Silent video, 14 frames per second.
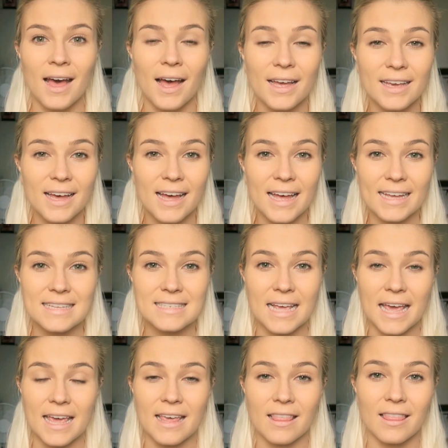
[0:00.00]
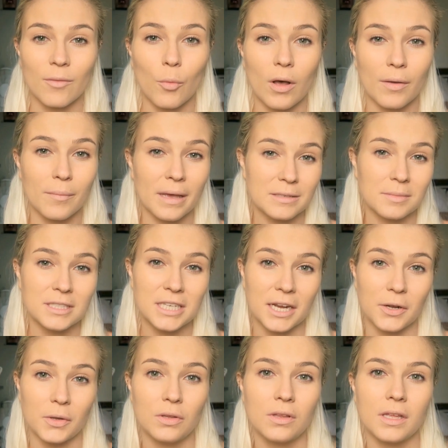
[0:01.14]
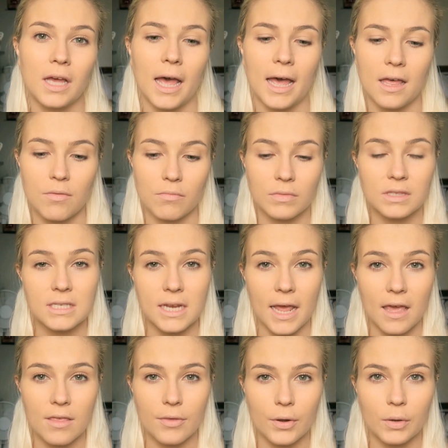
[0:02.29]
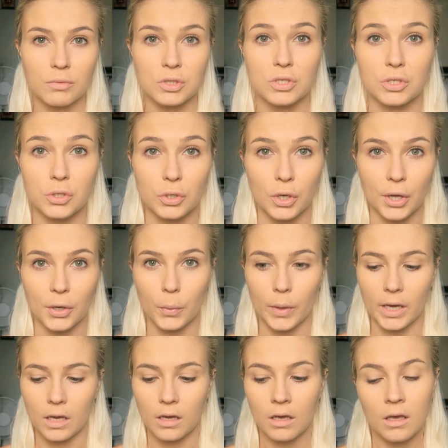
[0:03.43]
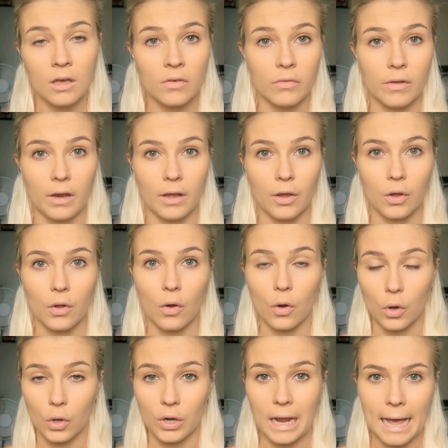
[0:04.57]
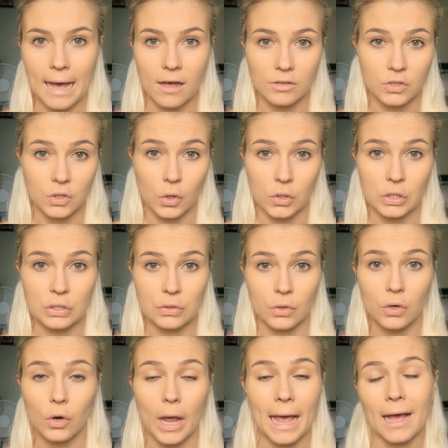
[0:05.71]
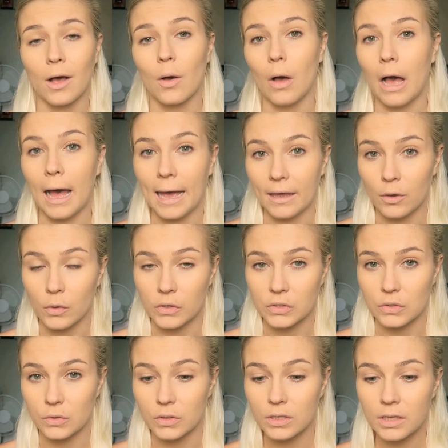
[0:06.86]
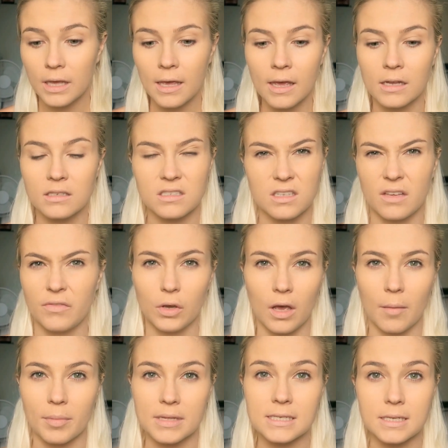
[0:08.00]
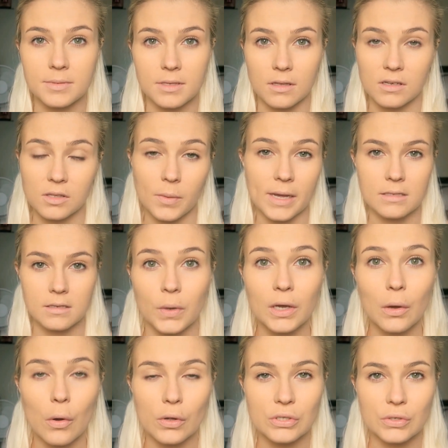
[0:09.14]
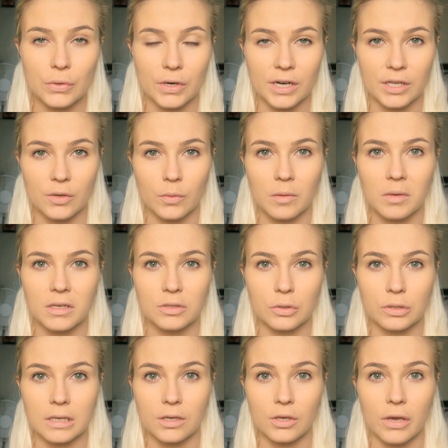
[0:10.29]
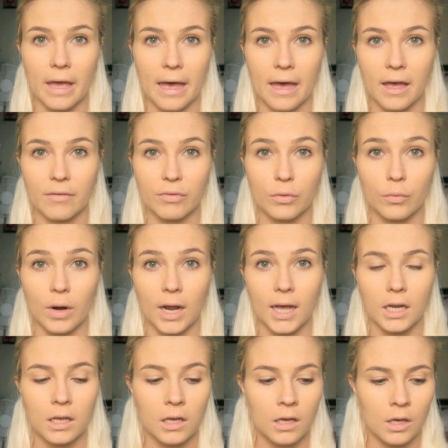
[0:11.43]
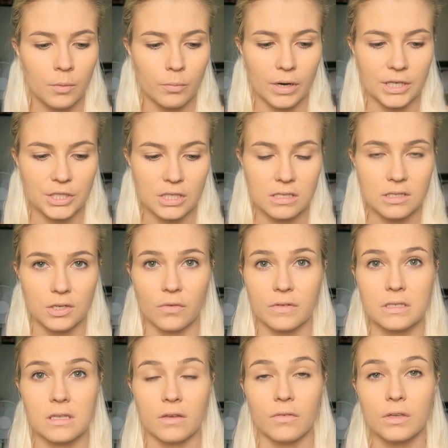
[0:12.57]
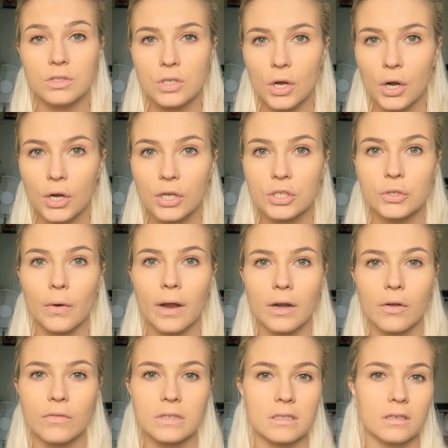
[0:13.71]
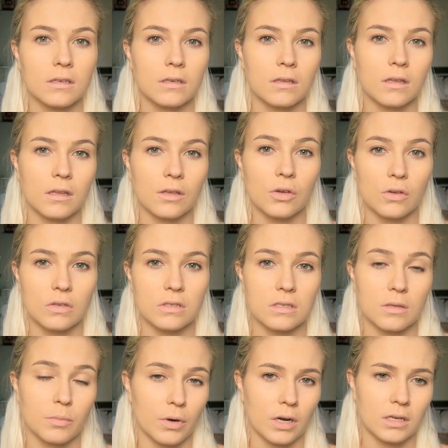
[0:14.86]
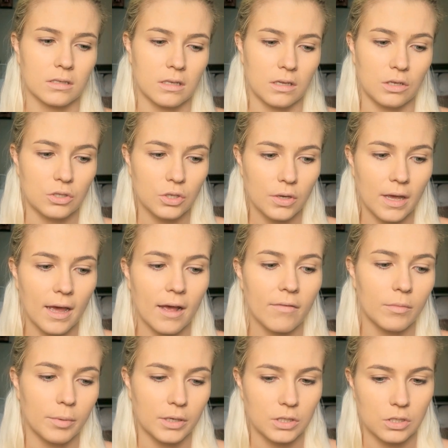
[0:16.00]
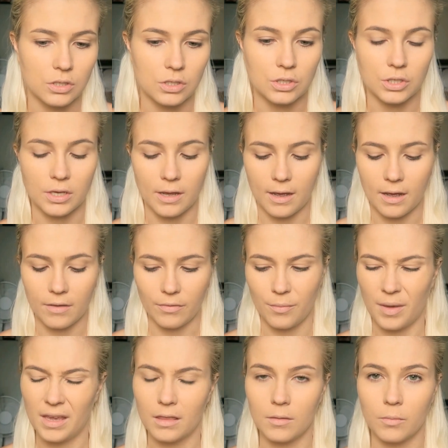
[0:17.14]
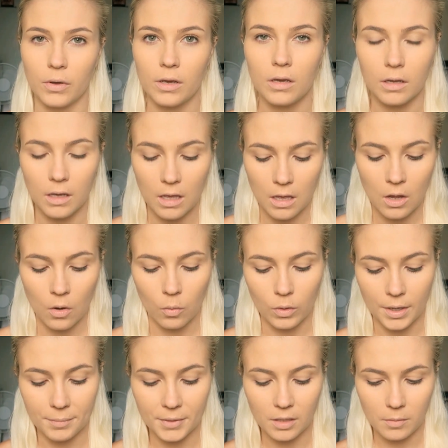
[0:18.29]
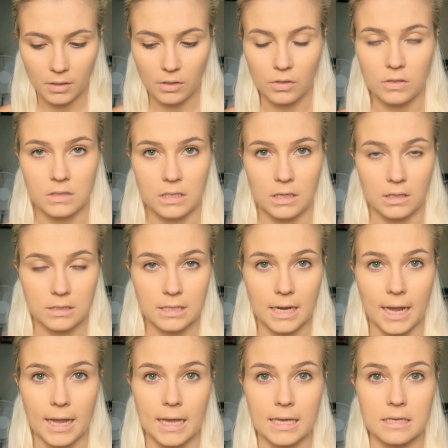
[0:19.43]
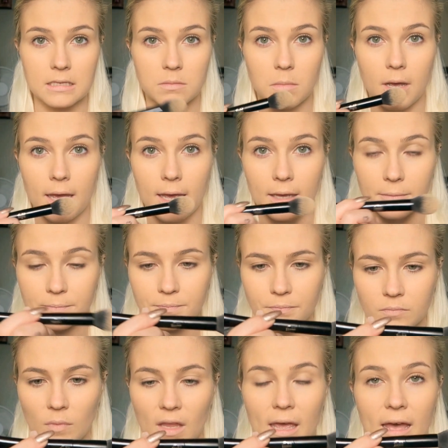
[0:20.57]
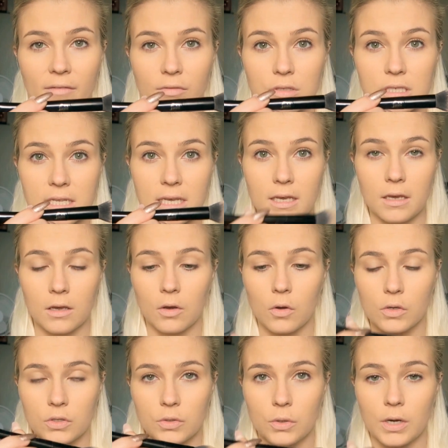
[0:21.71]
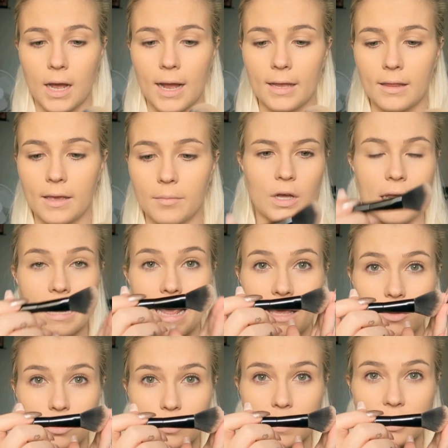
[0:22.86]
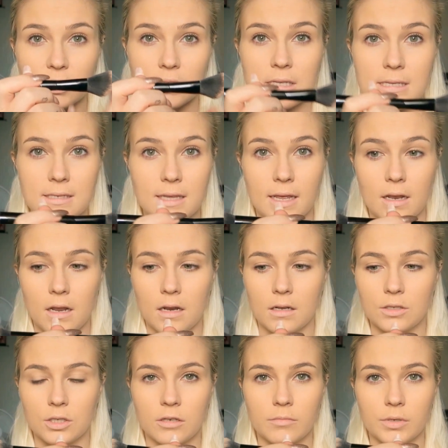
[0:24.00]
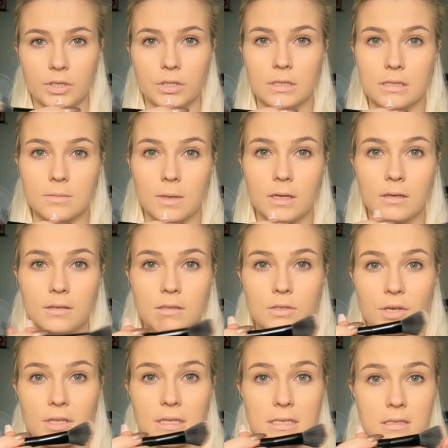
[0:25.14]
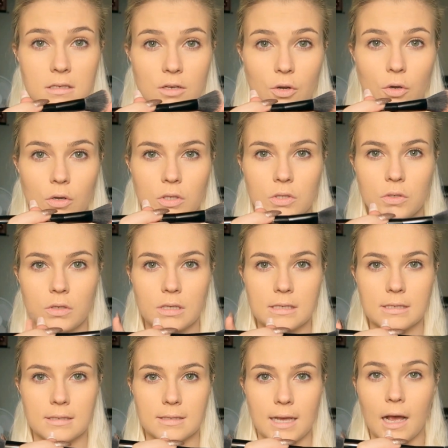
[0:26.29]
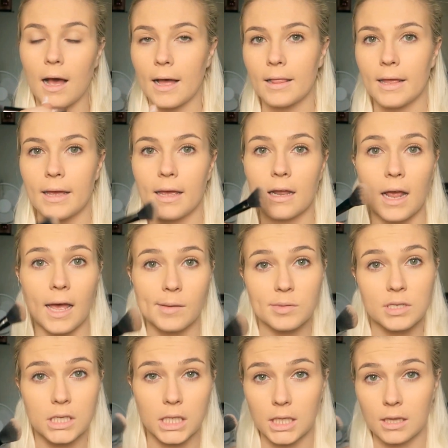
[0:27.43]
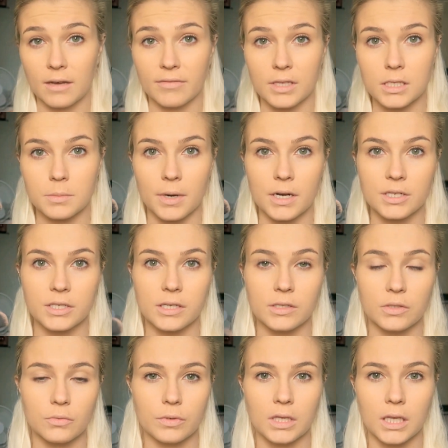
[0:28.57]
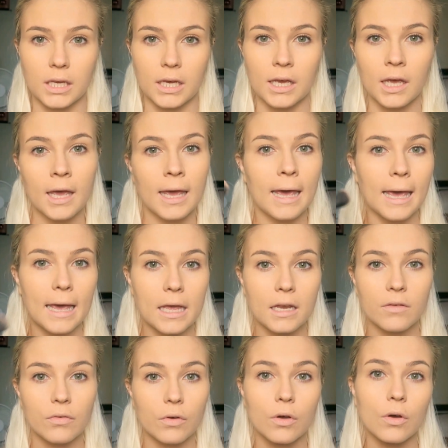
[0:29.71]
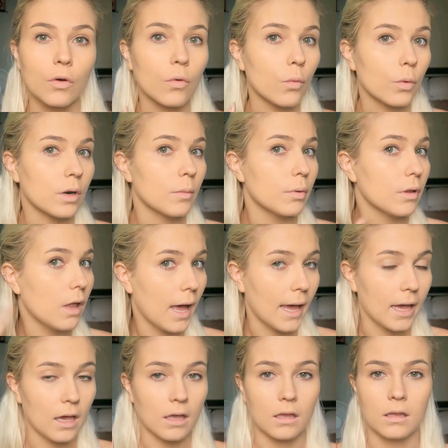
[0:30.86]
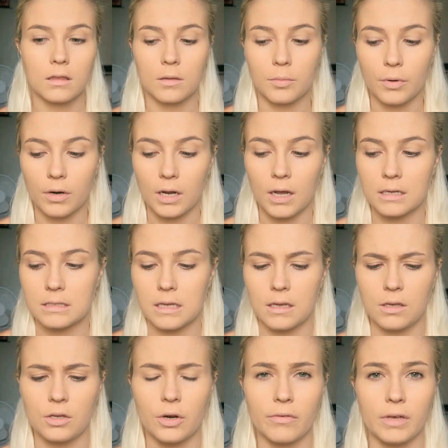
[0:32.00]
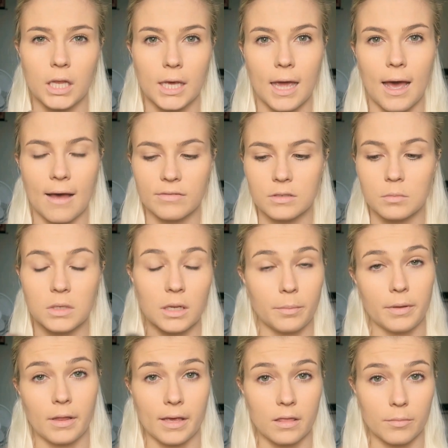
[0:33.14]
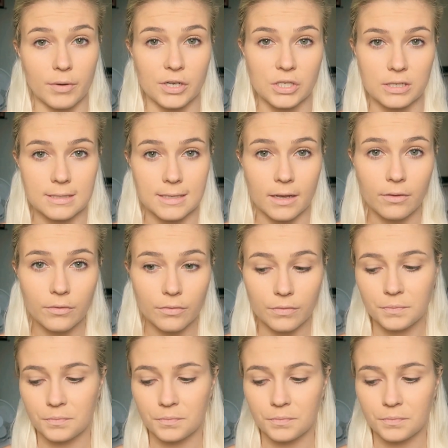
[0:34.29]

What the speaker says: Hi guys, and welcome back to my channel. Today I thought I would just do a quick video on how to contour, or how I contour, and just give you a couple of tips along the way. So when contouring, you want to make sure that you have the right brushes, and obviously if you don't, try and obviously use the products that you do have, the brushes you do have, and make them work. What I'm going to be using today is my Kat Von D contour and highlight, an angled brush on this end and a dome brush this one. So this is your contour and this is our highlight, and I absolutely love this brush. It's really handy for when applying the products and you don't really have to manipulate the brush itself.